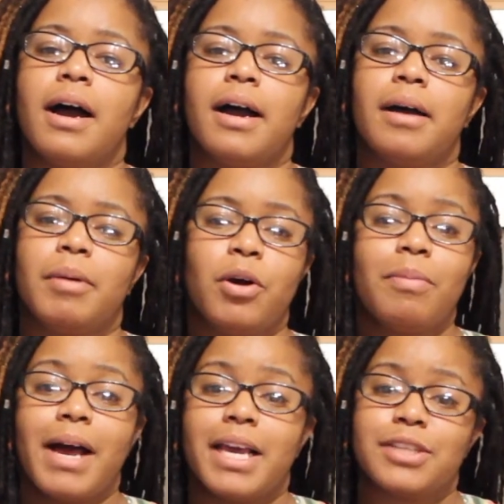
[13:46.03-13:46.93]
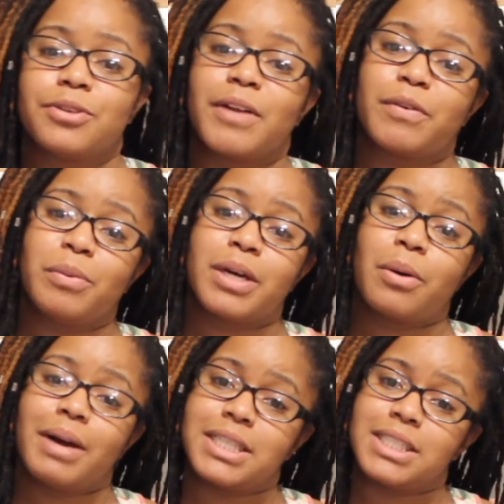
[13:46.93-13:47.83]
I hope I answered everyone's
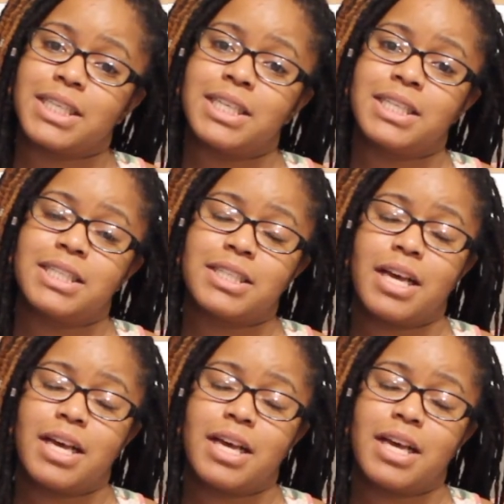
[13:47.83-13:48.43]
questions.